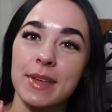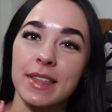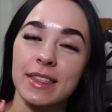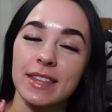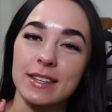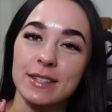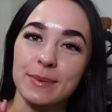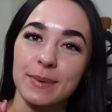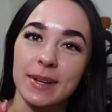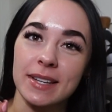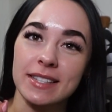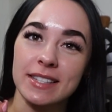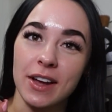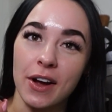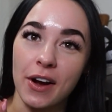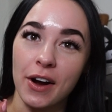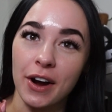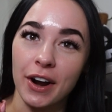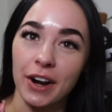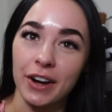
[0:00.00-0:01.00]
These ones
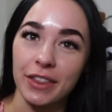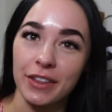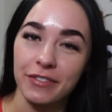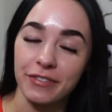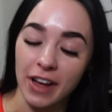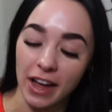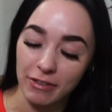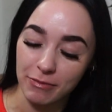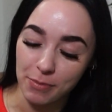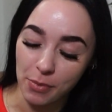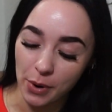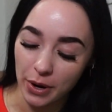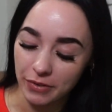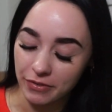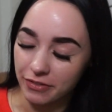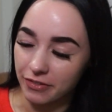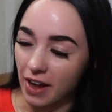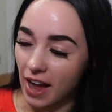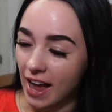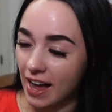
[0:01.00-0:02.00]
are the
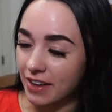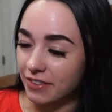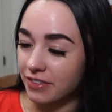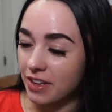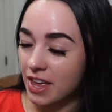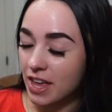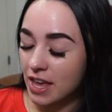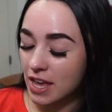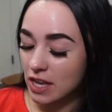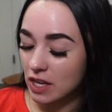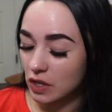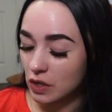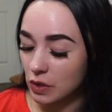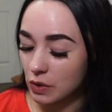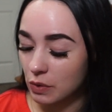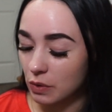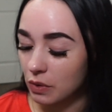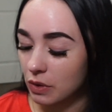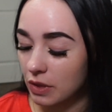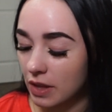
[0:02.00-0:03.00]
5.5
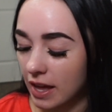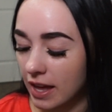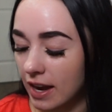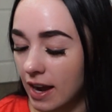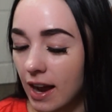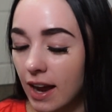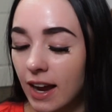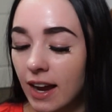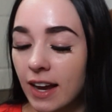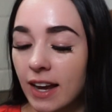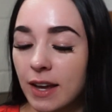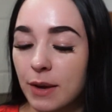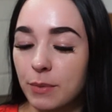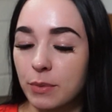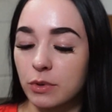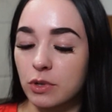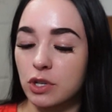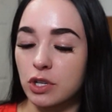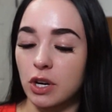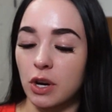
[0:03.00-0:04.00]
youth, and I
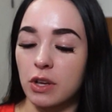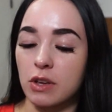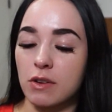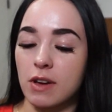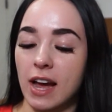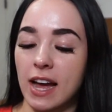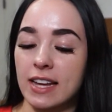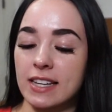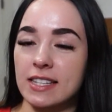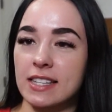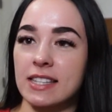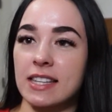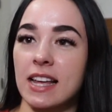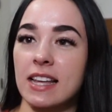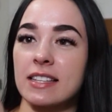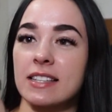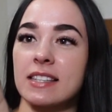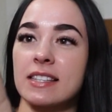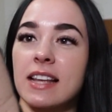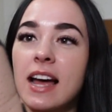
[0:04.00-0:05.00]
will show you guys
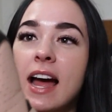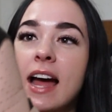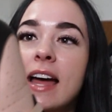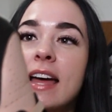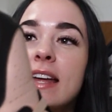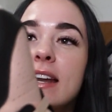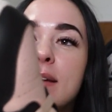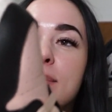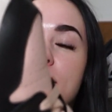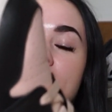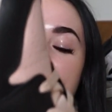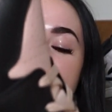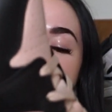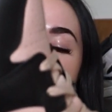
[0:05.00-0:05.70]
side by